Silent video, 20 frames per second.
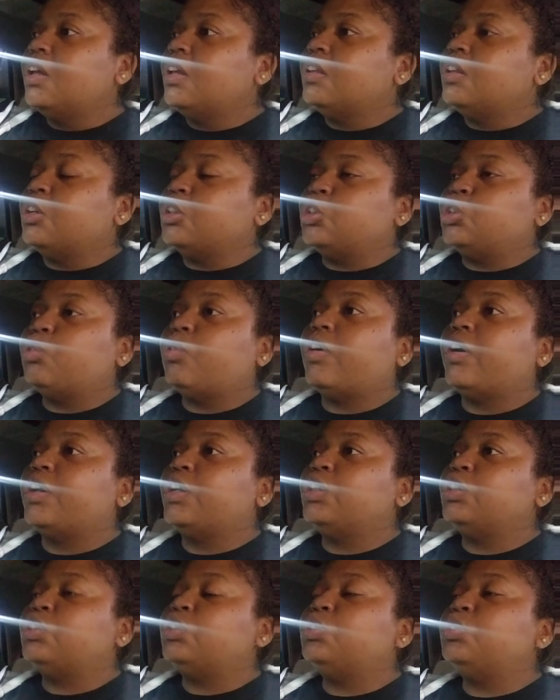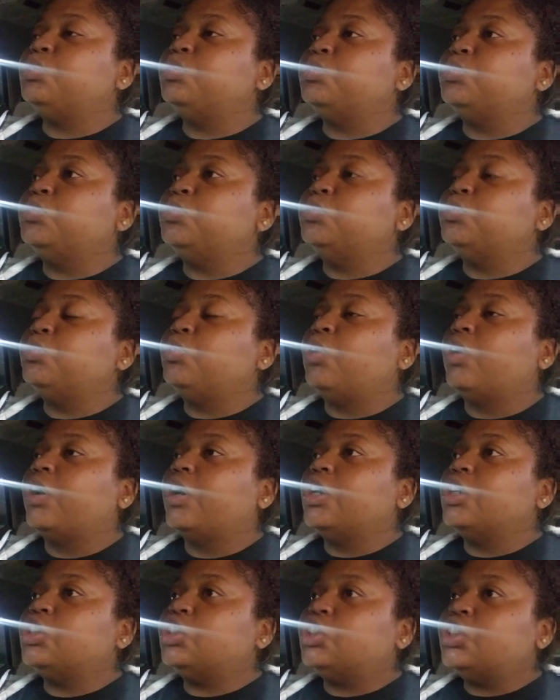They're trying to
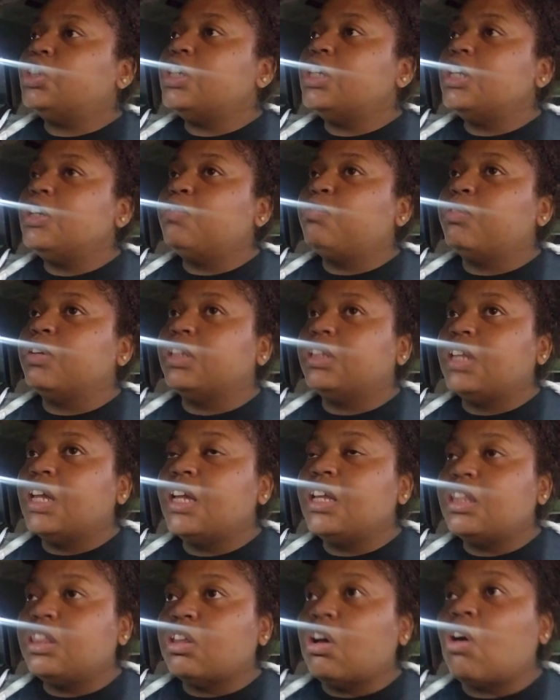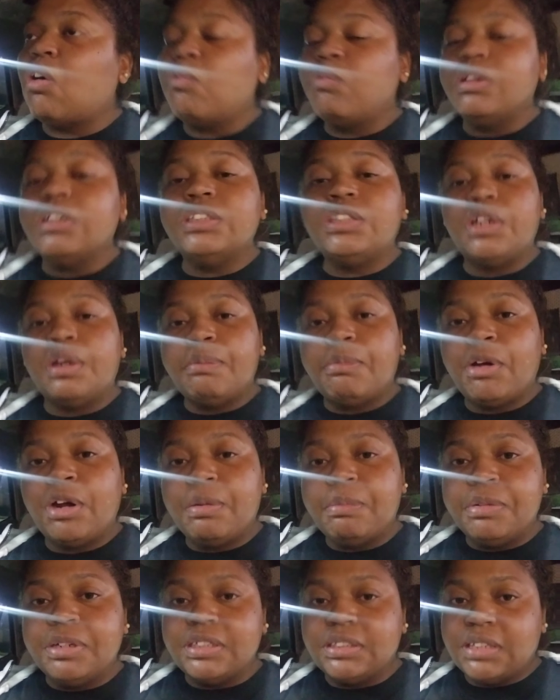achieve what they thought was their
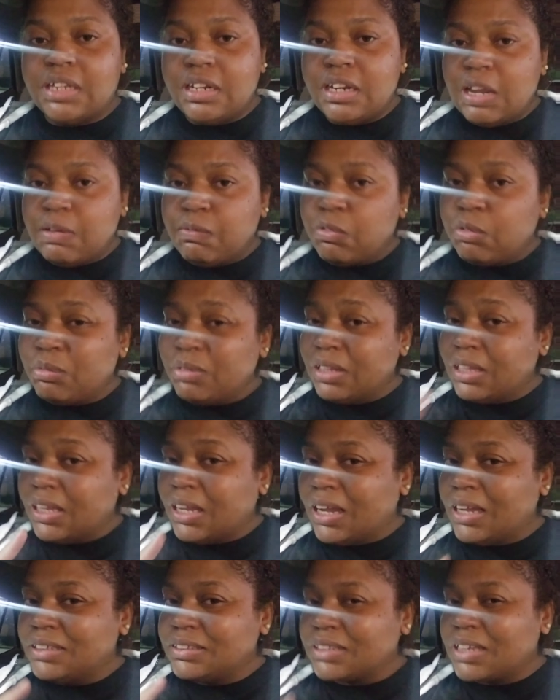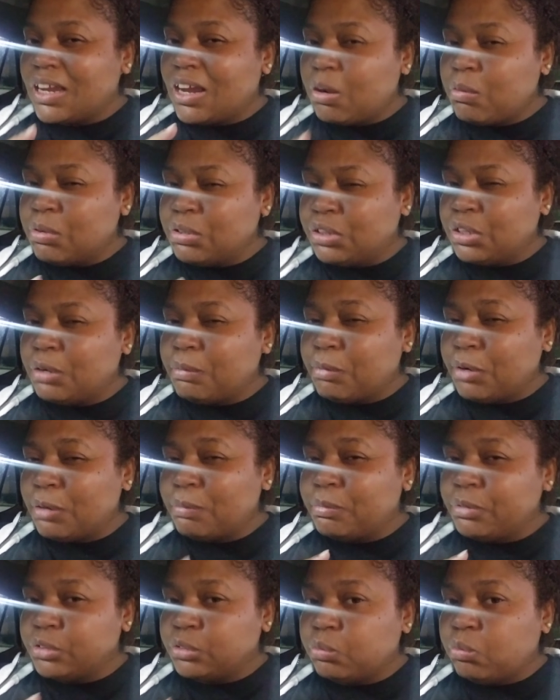purpose. They never really asked God what their
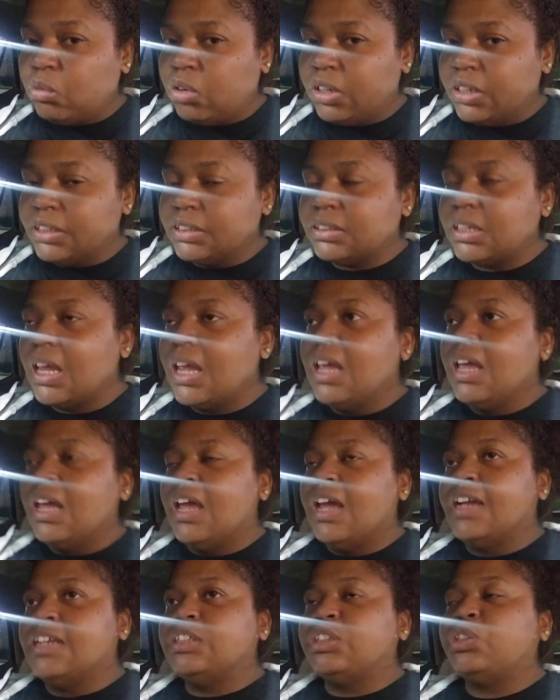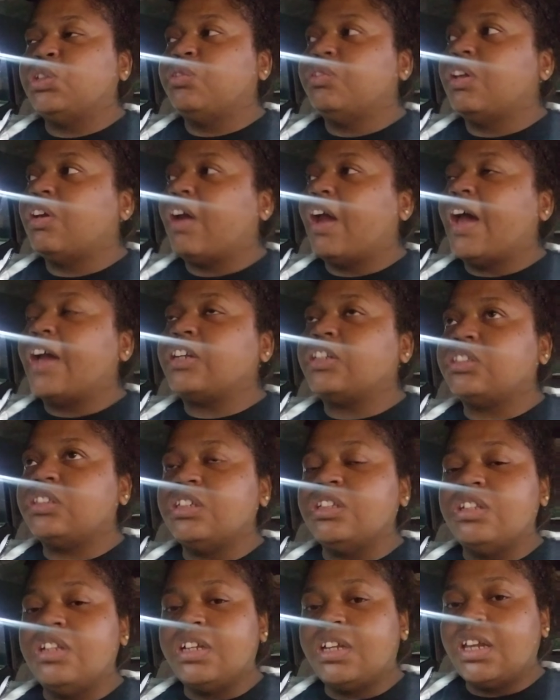purpose was. And so they're actually
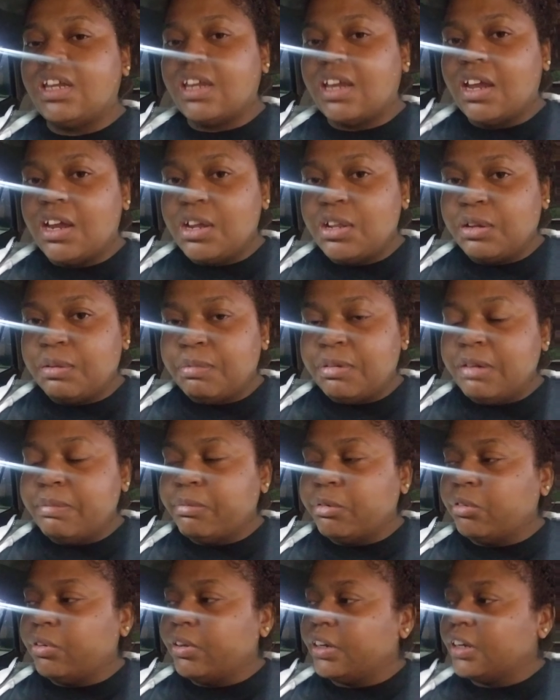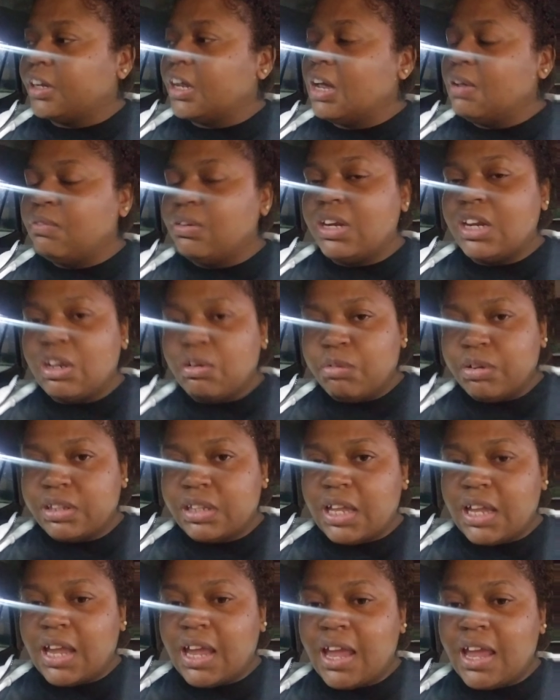looking at other people and coveting what
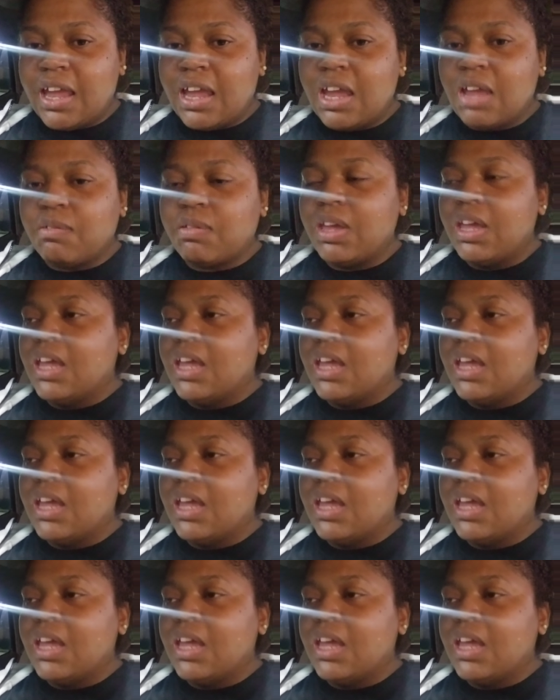they have